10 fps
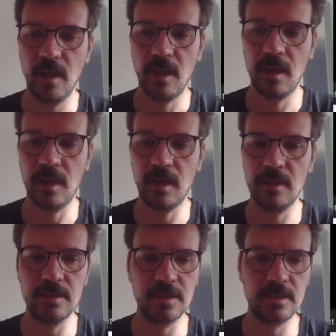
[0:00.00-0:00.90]

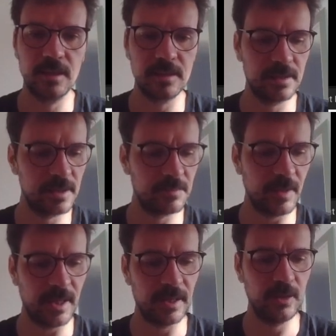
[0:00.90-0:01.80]
This
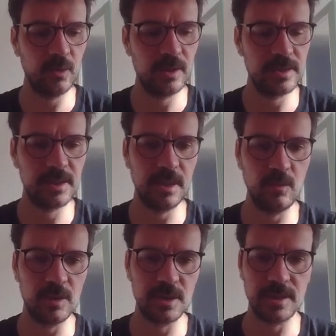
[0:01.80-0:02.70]
display UTC,
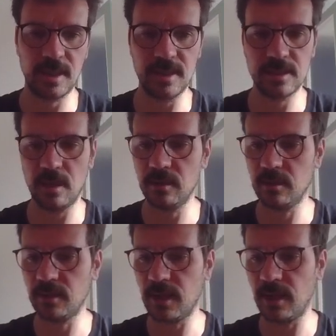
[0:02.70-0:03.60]
which is I guess
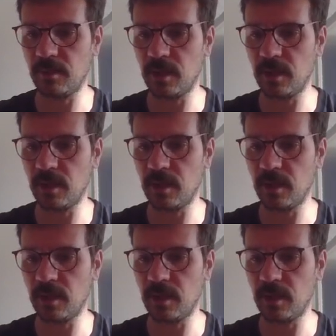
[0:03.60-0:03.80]
London time.